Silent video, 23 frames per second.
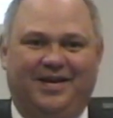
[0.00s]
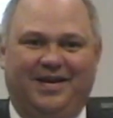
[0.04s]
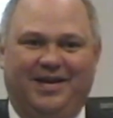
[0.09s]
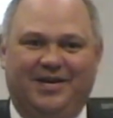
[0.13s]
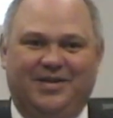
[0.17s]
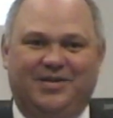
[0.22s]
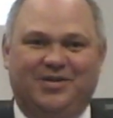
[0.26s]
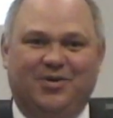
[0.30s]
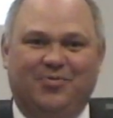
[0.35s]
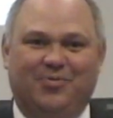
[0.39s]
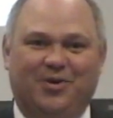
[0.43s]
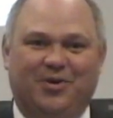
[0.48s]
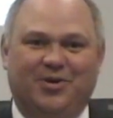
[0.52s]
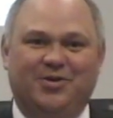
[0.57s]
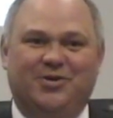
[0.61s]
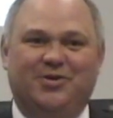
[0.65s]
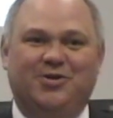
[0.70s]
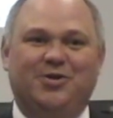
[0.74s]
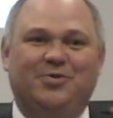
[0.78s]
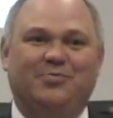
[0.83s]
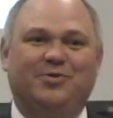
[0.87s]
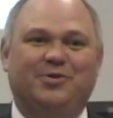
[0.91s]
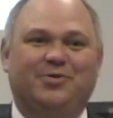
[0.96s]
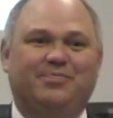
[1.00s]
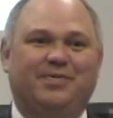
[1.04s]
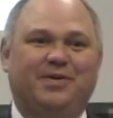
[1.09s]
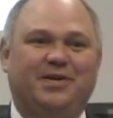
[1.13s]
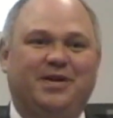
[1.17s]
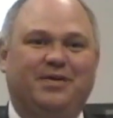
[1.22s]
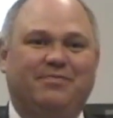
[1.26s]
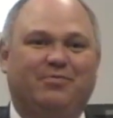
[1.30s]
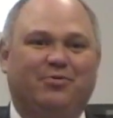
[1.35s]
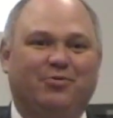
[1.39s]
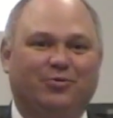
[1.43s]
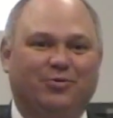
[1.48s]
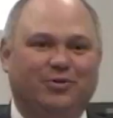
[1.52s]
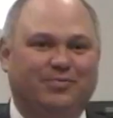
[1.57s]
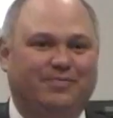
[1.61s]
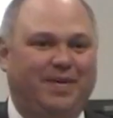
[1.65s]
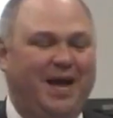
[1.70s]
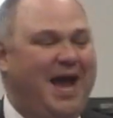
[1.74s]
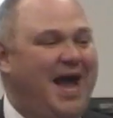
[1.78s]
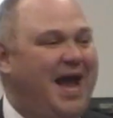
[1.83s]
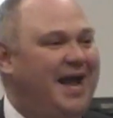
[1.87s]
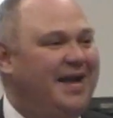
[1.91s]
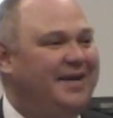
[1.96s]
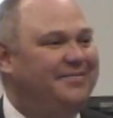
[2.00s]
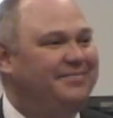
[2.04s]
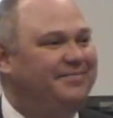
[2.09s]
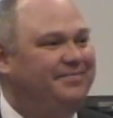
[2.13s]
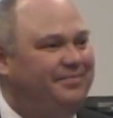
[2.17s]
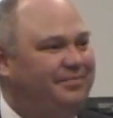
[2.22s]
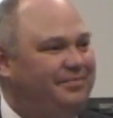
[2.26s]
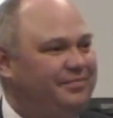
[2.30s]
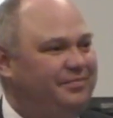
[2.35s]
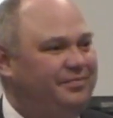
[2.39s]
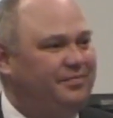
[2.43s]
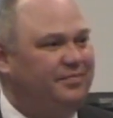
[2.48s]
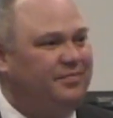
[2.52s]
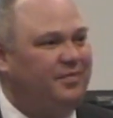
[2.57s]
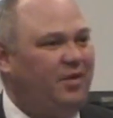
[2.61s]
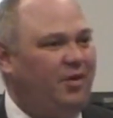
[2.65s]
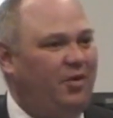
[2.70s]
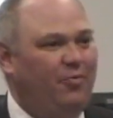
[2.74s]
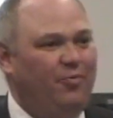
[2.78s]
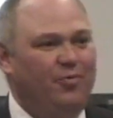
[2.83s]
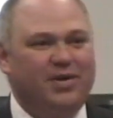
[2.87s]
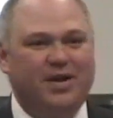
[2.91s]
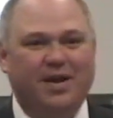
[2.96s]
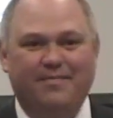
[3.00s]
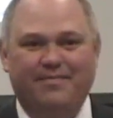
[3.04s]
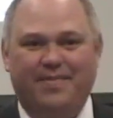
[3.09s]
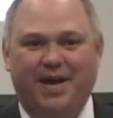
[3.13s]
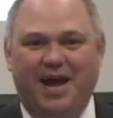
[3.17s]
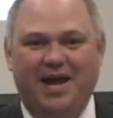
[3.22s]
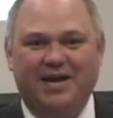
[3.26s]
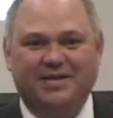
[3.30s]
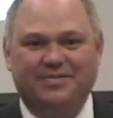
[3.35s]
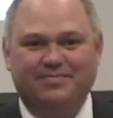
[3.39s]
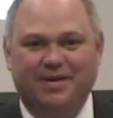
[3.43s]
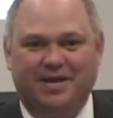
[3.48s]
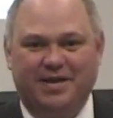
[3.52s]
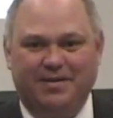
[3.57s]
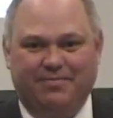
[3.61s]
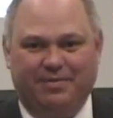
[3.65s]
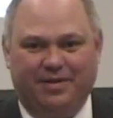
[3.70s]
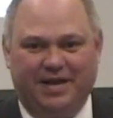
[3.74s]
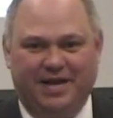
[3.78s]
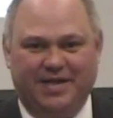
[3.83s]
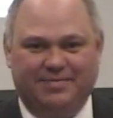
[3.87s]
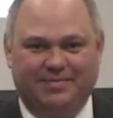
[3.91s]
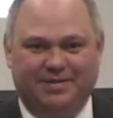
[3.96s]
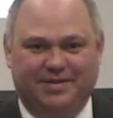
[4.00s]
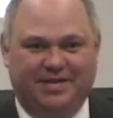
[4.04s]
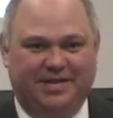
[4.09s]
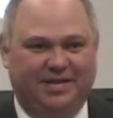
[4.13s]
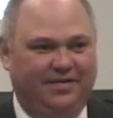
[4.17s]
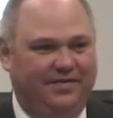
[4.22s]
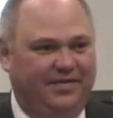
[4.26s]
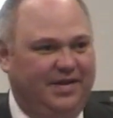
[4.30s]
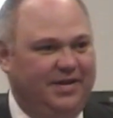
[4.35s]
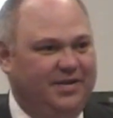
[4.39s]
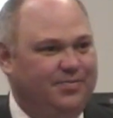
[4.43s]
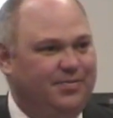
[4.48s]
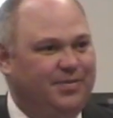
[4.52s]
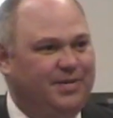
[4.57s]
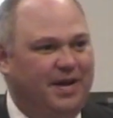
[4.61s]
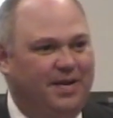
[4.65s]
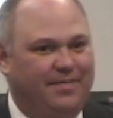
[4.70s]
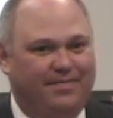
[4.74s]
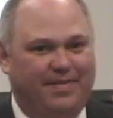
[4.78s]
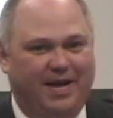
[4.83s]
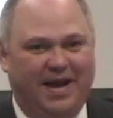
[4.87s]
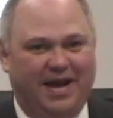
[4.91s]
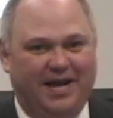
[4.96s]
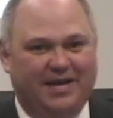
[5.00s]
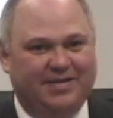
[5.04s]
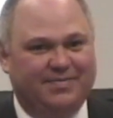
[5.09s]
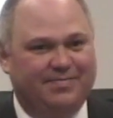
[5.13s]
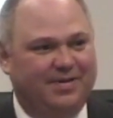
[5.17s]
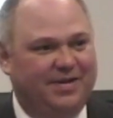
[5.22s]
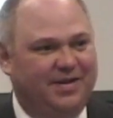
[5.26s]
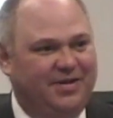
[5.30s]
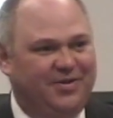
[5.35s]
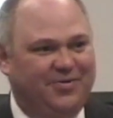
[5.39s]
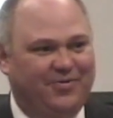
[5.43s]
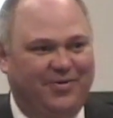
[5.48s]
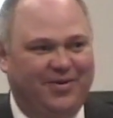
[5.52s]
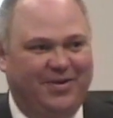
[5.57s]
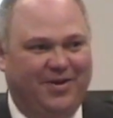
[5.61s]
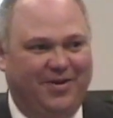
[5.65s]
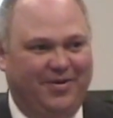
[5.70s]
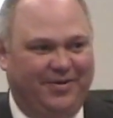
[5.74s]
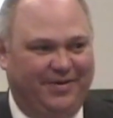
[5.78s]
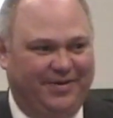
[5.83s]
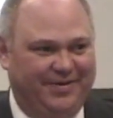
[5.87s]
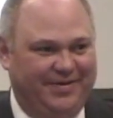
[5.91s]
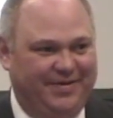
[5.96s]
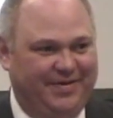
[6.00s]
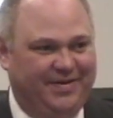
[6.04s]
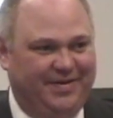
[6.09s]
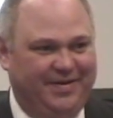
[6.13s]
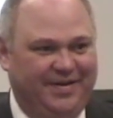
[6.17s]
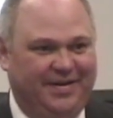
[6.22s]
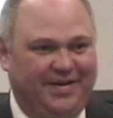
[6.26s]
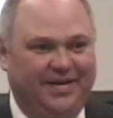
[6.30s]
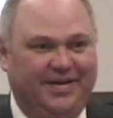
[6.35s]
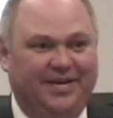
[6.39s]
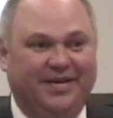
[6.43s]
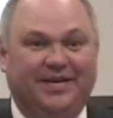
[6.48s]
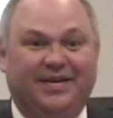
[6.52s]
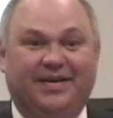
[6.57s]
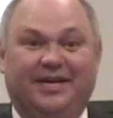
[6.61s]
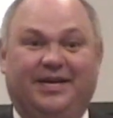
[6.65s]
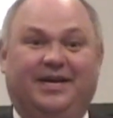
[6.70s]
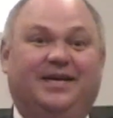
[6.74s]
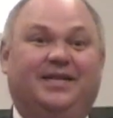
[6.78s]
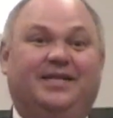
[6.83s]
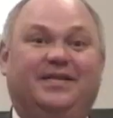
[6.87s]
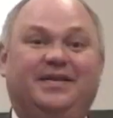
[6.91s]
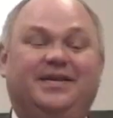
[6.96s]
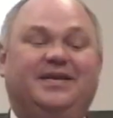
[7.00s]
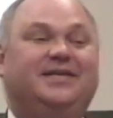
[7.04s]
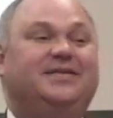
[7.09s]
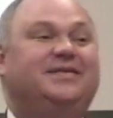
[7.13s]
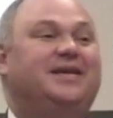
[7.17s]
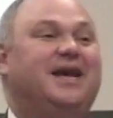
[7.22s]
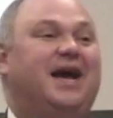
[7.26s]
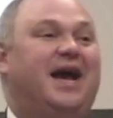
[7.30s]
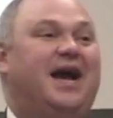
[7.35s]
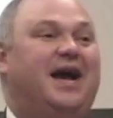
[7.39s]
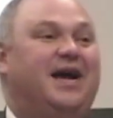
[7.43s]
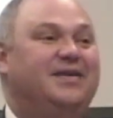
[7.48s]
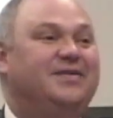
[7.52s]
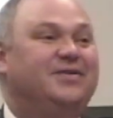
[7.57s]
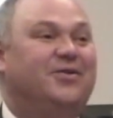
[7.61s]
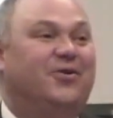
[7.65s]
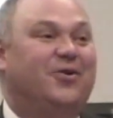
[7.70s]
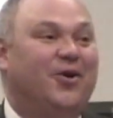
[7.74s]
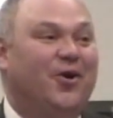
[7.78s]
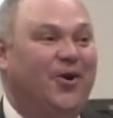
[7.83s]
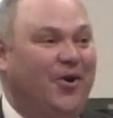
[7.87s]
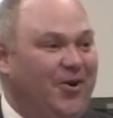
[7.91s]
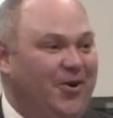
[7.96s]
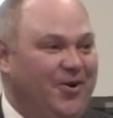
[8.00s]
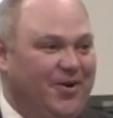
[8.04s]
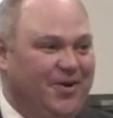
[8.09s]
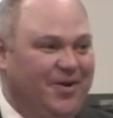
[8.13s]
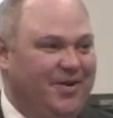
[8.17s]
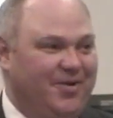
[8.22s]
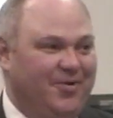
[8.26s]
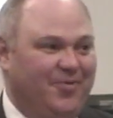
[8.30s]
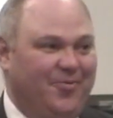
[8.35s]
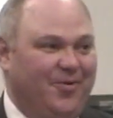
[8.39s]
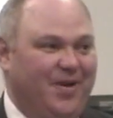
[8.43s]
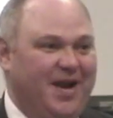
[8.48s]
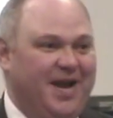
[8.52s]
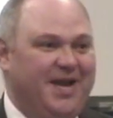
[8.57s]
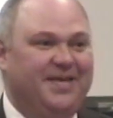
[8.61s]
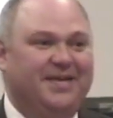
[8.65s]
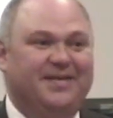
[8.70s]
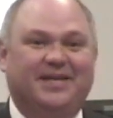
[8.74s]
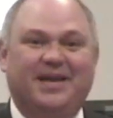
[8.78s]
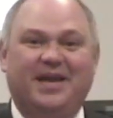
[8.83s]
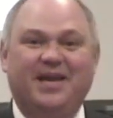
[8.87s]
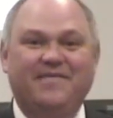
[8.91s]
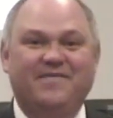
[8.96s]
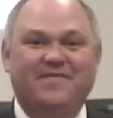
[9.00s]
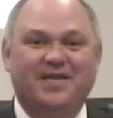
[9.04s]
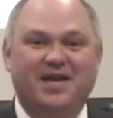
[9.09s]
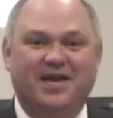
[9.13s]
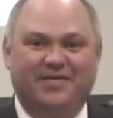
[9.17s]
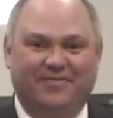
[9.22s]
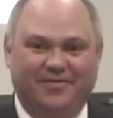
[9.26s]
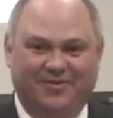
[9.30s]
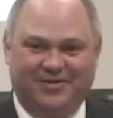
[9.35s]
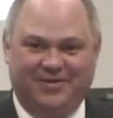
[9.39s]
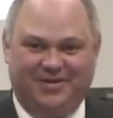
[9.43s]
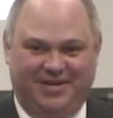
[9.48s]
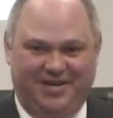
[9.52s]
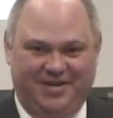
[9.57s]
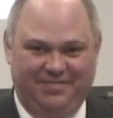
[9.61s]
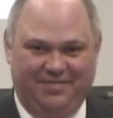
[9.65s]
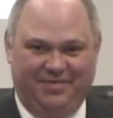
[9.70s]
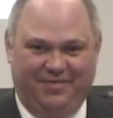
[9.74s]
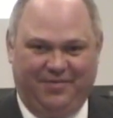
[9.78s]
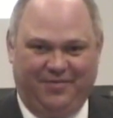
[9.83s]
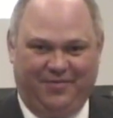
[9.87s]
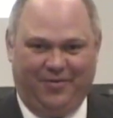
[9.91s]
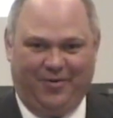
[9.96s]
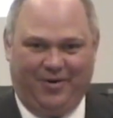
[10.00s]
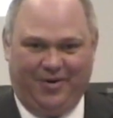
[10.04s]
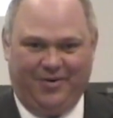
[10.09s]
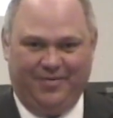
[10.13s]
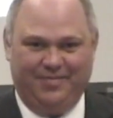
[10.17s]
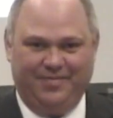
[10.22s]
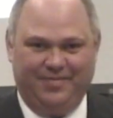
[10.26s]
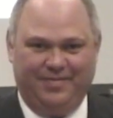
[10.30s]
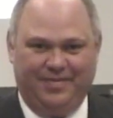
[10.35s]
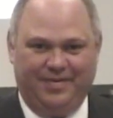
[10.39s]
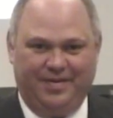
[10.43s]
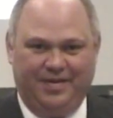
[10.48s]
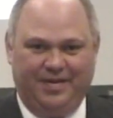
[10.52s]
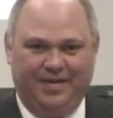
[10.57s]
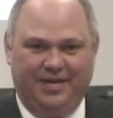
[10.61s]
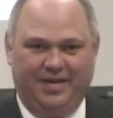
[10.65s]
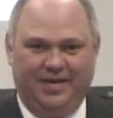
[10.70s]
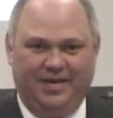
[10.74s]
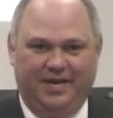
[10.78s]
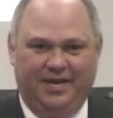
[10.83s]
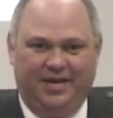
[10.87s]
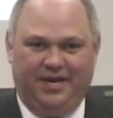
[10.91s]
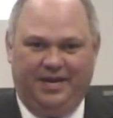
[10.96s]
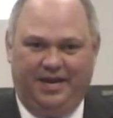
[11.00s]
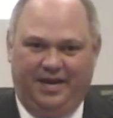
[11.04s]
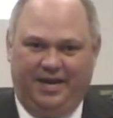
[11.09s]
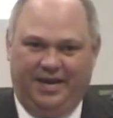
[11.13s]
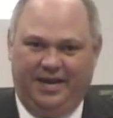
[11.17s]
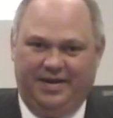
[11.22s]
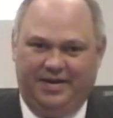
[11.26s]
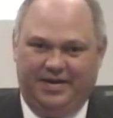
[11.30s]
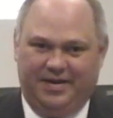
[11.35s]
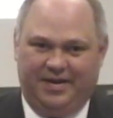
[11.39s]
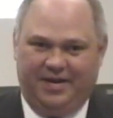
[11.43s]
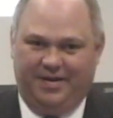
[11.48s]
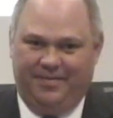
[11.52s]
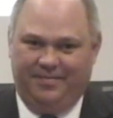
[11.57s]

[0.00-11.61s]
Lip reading: And so when consumer spending pulls back, we're not buying as many plasma TVs, we're not buying as many Toyotas. And these guys are hurting in a way that they've never seen before. And